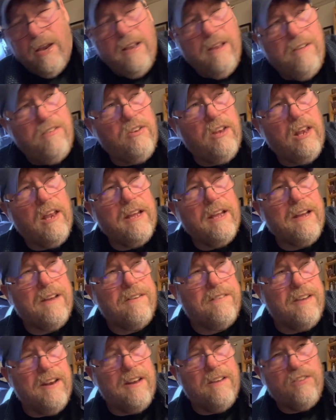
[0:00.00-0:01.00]
And this, like I
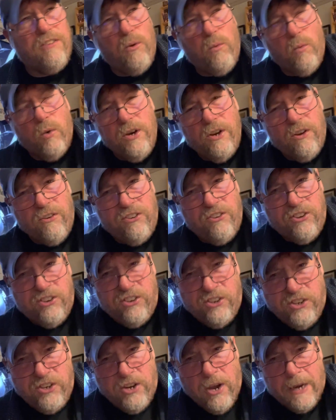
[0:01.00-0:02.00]
said, is a real
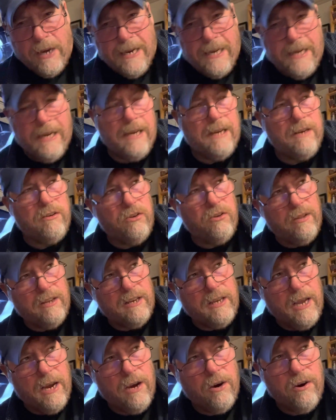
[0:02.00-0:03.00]
study into the
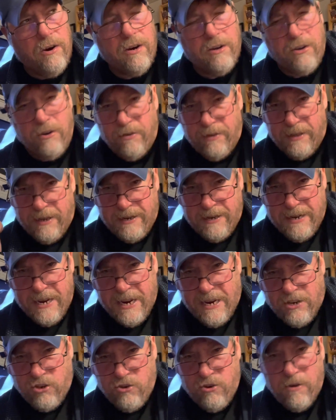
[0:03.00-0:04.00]
character and the
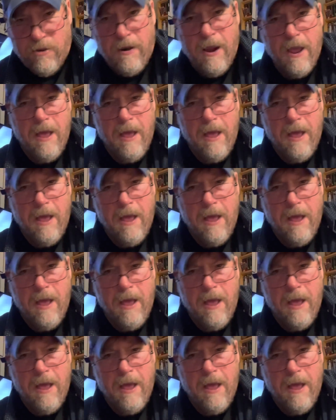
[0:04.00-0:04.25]
nature